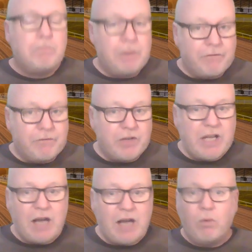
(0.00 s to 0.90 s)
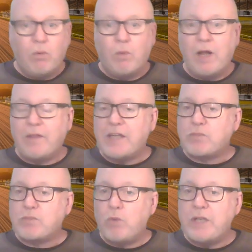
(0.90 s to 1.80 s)
But for now, well,
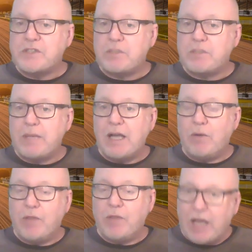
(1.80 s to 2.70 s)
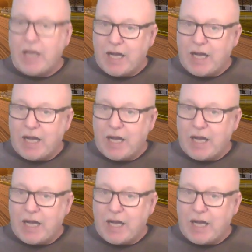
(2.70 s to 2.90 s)
there's winners to be out there.